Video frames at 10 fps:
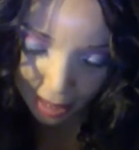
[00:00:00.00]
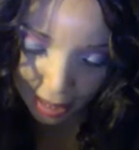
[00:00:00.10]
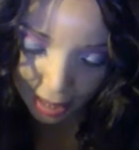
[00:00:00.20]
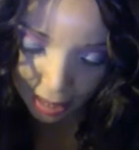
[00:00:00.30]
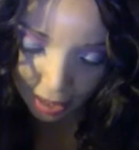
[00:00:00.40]

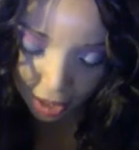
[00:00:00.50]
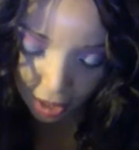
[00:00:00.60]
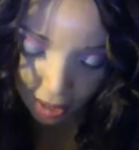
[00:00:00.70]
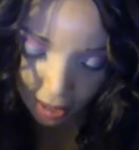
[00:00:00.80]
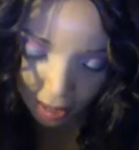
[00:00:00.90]
Then I
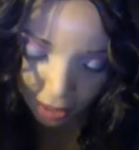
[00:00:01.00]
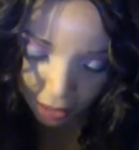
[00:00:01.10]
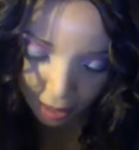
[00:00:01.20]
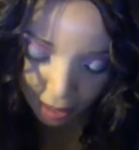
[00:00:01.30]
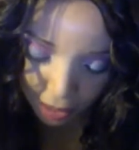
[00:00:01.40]
saw
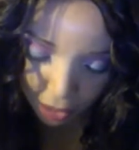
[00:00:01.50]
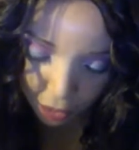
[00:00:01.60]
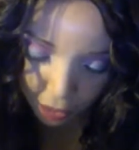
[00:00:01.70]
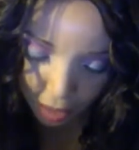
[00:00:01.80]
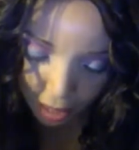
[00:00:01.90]
another
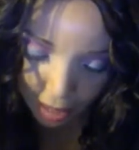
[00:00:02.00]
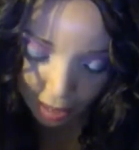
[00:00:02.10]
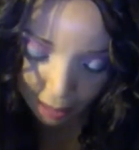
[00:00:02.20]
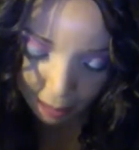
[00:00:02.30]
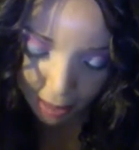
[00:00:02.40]
angel flying
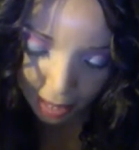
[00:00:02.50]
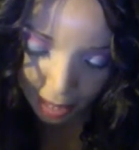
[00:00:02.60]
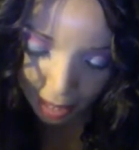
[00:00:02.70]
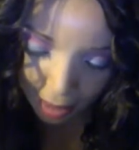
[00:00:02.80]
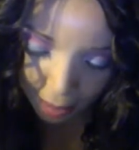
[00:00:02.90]
in
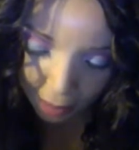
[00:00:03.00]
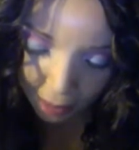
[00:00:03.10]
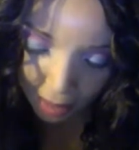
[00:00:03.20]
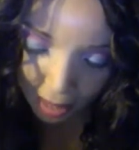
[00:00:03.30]
mid-air,